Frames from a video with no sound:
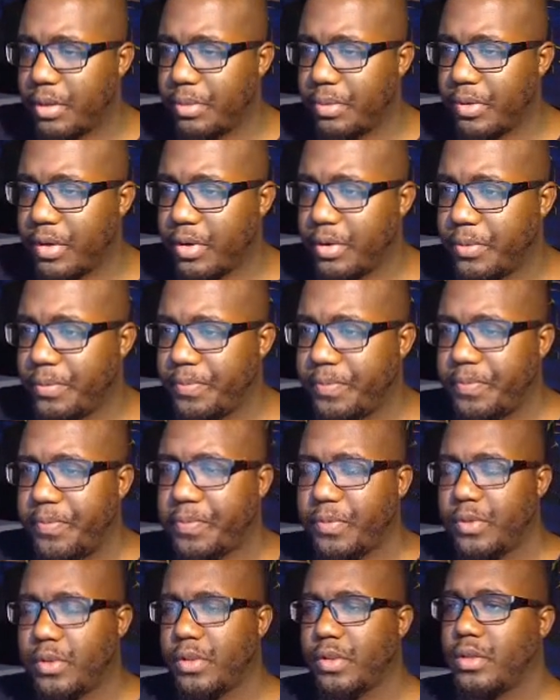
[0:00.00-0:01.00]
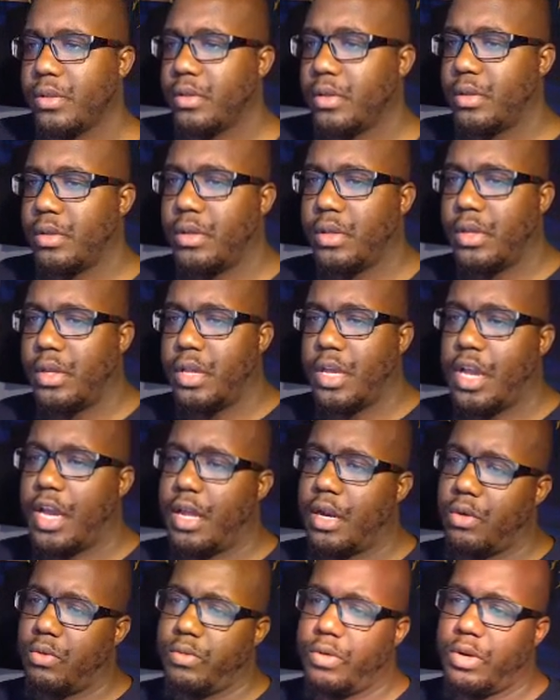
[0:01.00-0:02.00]
here. At
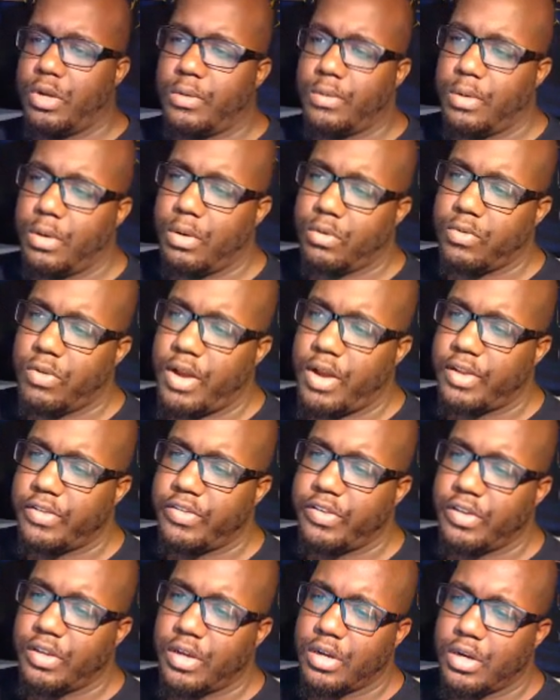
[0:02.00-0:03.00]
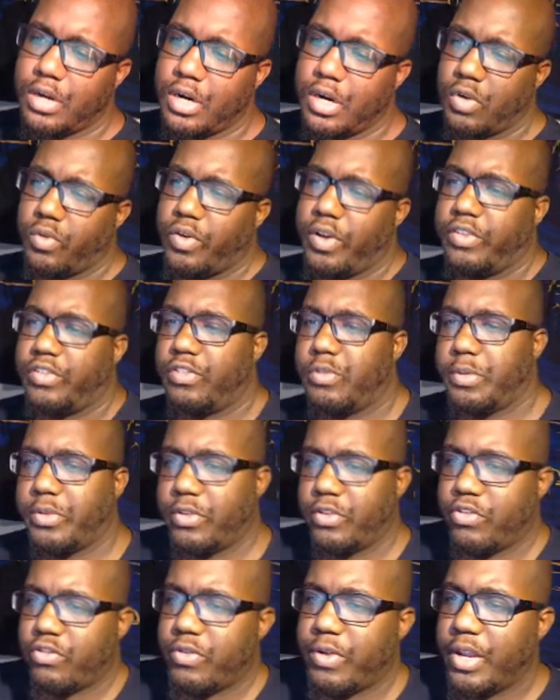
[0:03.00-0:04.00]
a railroad crossing, a car races with a
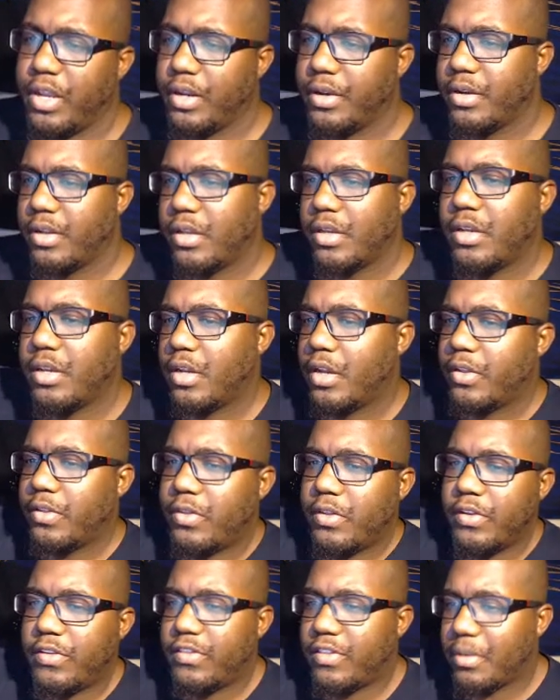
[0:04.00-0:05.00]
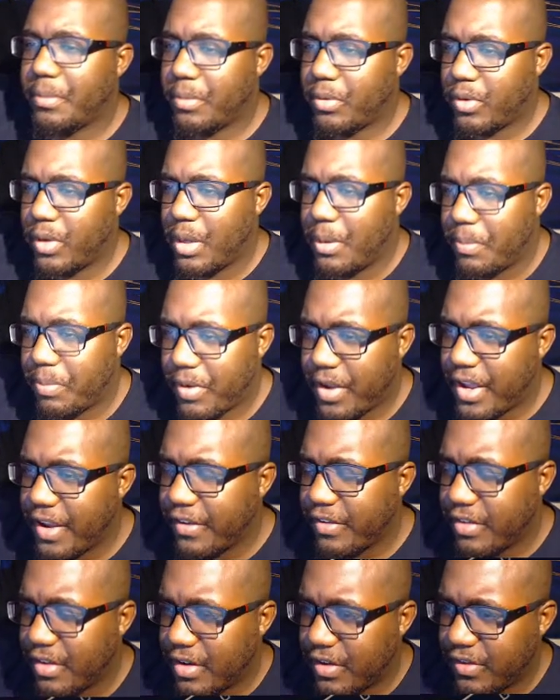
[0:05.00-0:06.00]
train. This symbol implies
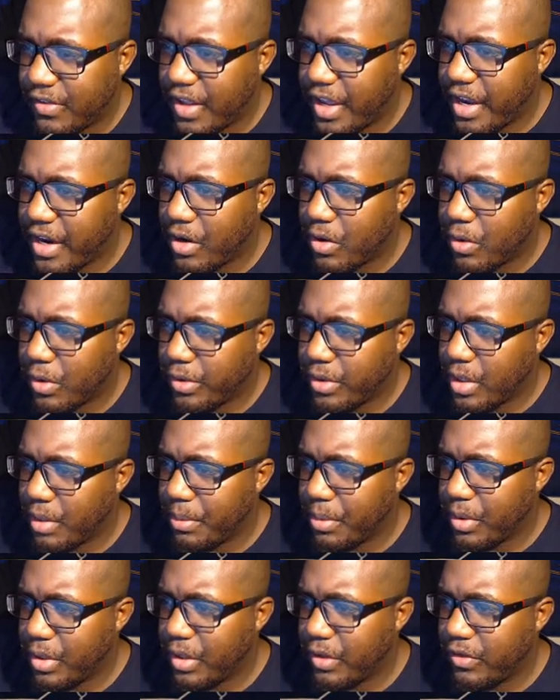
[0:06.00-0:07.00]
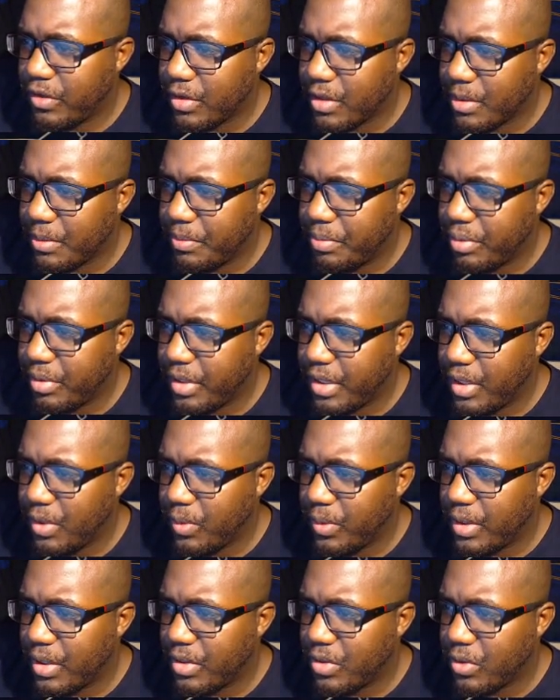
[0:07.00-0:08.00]
the desire or the ability to complete
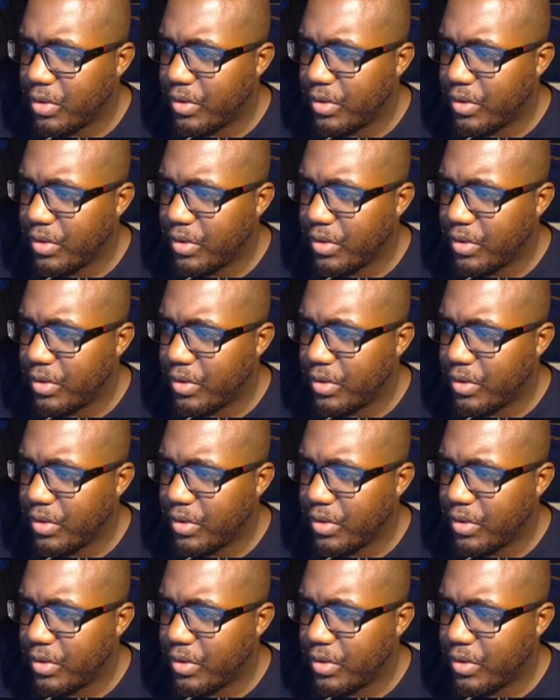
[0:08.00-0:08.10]
with or